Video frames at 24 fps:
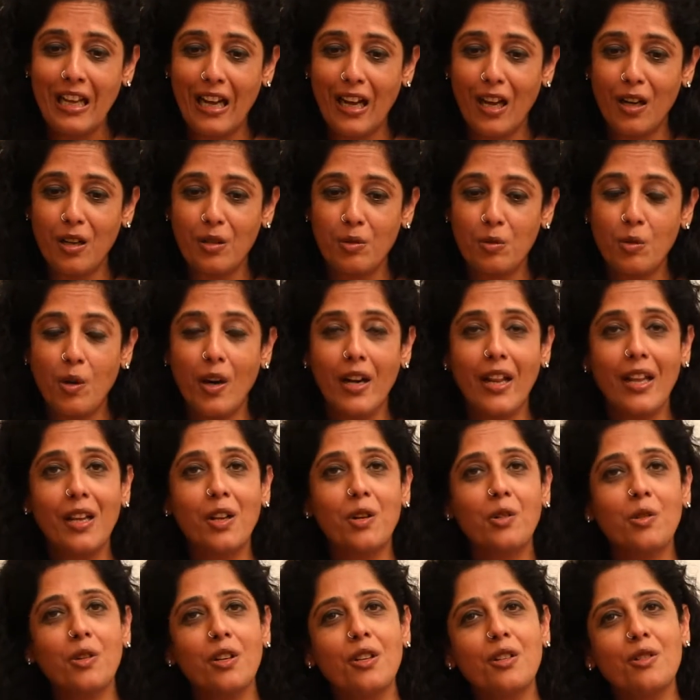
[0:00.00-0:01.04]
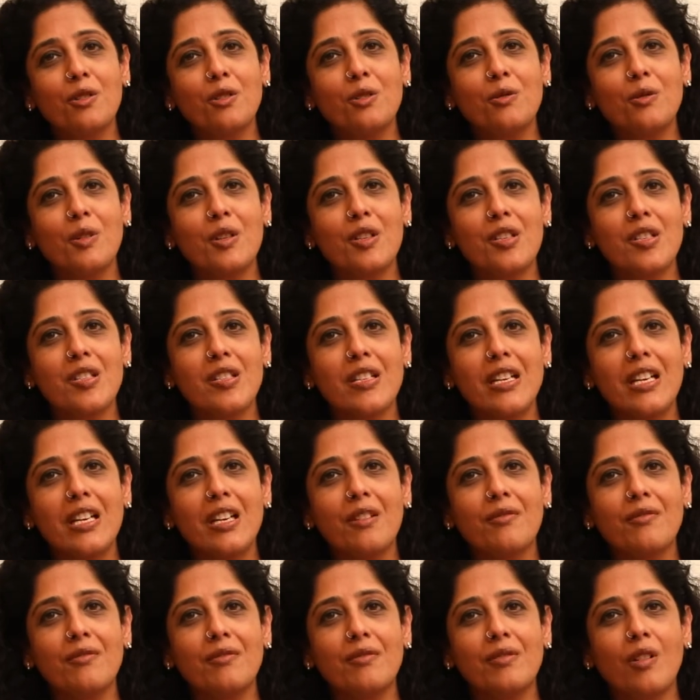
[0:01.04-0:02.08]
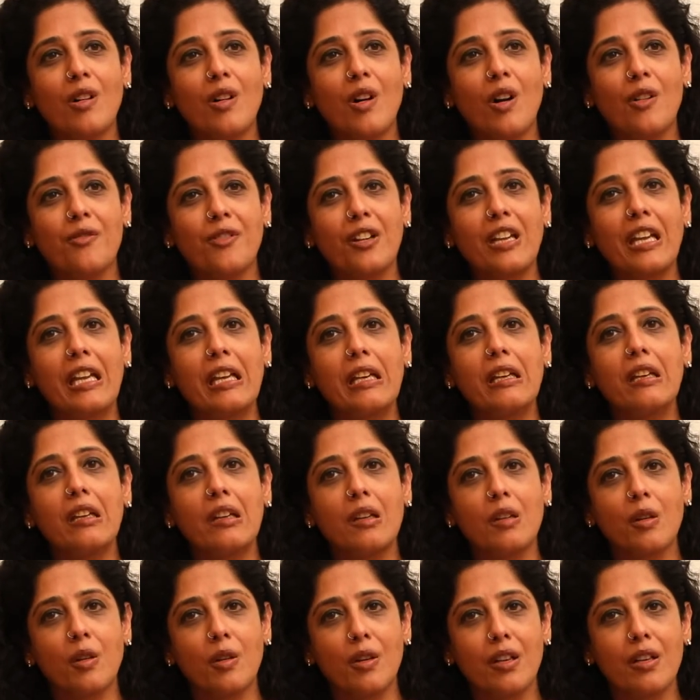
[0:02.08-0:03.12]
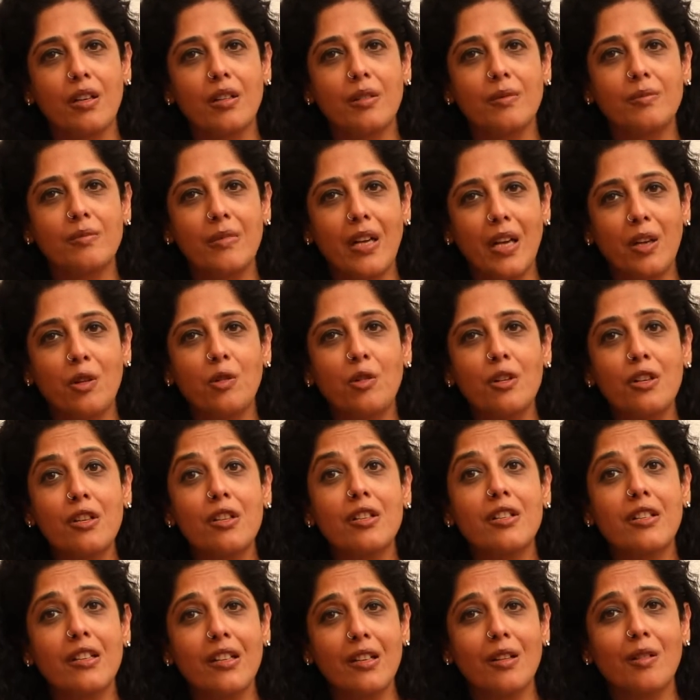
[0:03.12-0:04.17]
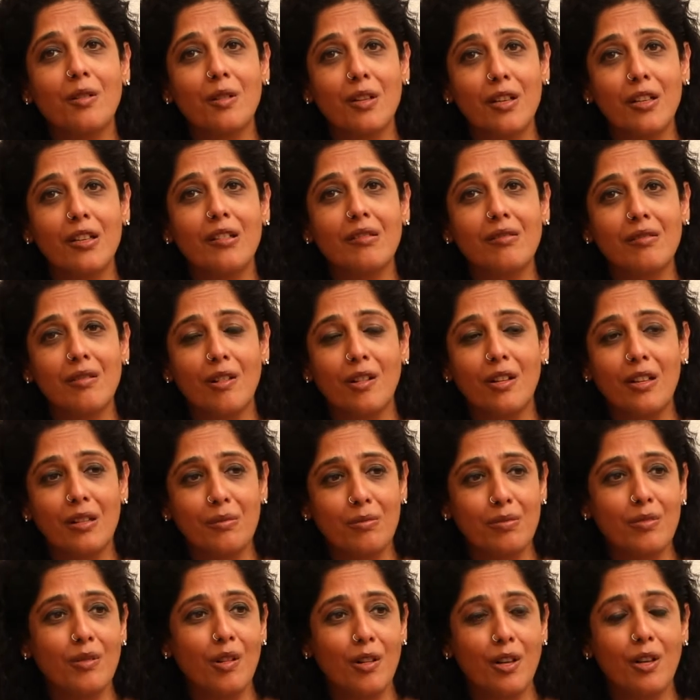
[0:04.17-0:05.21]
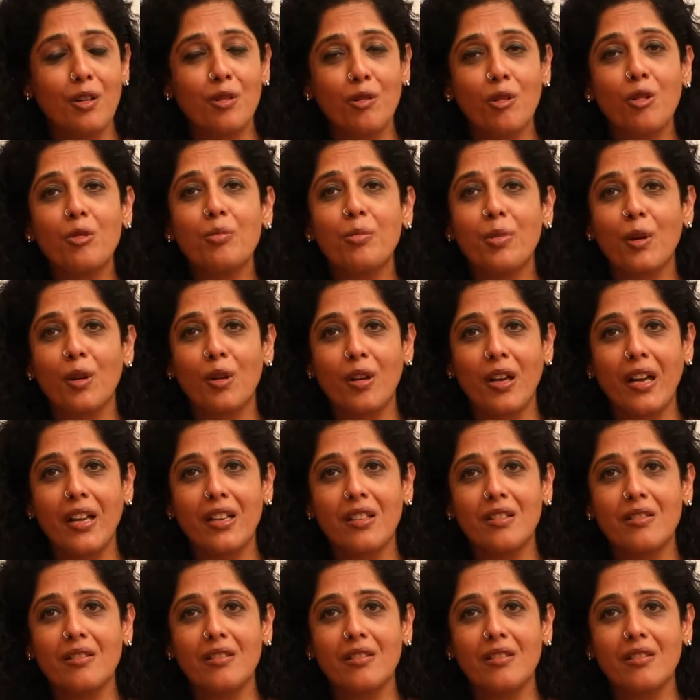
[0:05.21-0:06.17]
what I couldn't do was read off a Kindle, or I couldn't read on a notebook. I